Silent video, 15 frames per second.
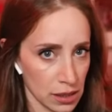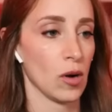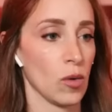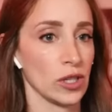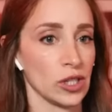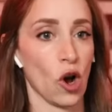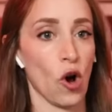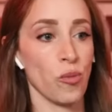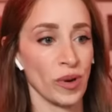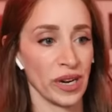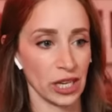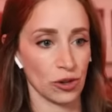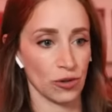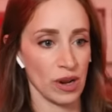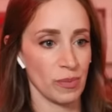Always
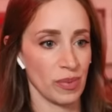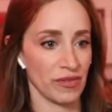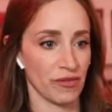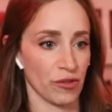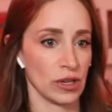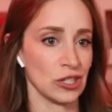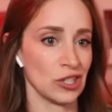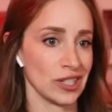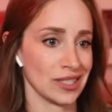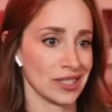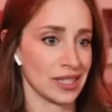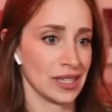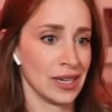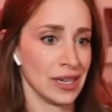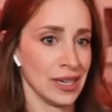opening creepy
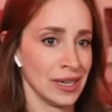fridges.